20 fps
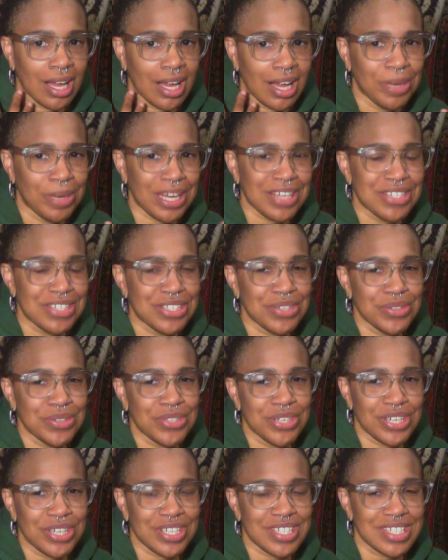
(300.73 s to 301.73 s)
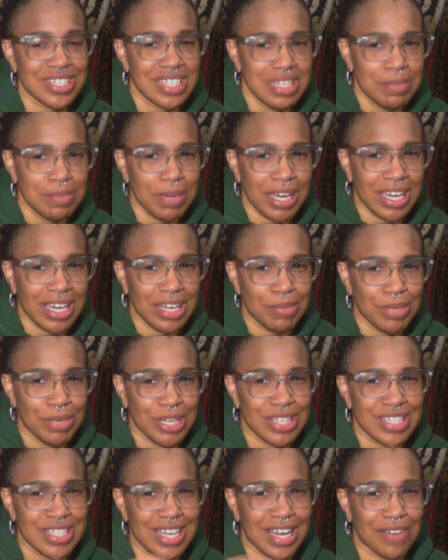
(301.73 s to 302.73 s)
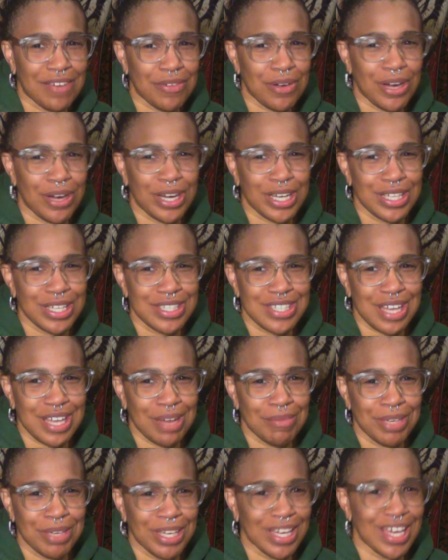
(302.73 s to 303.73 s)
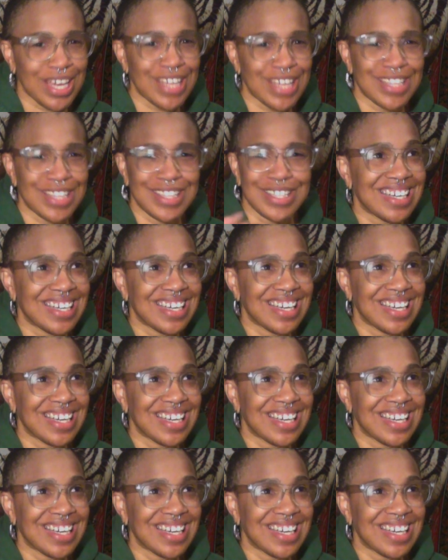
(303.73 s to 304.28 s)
I still took a sleep aid because I have chronic insomnia, and